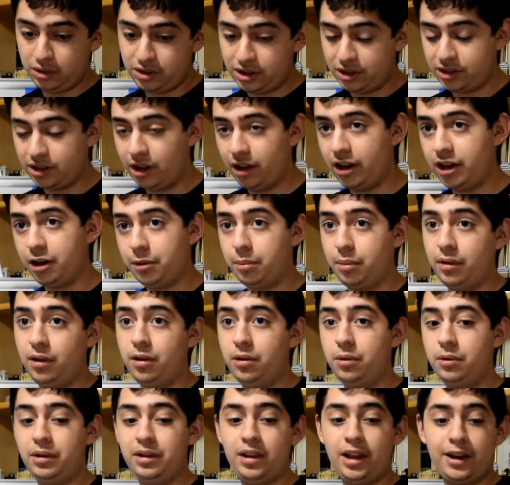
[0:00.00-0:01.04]
which is a layer
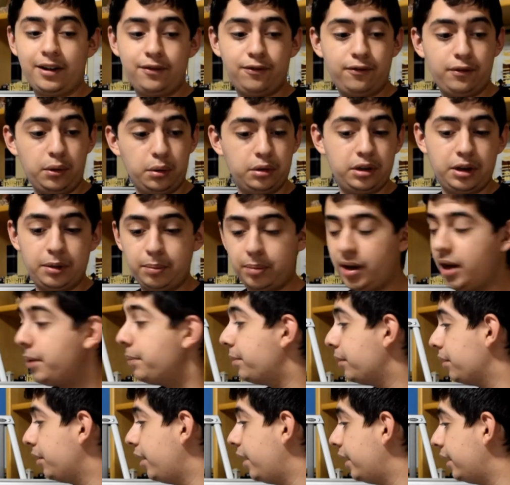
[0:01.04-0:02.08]
below it, like folding
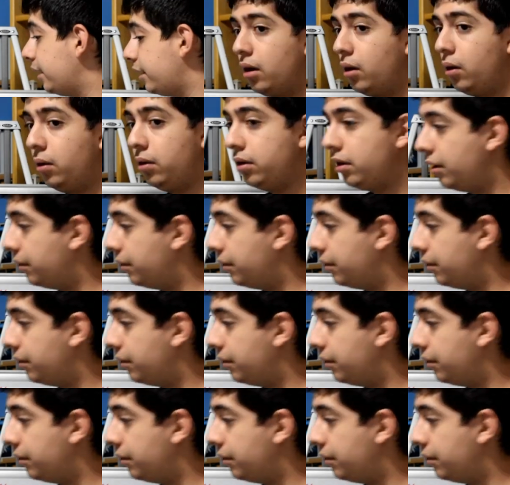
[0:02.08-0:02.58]
paper, like, hold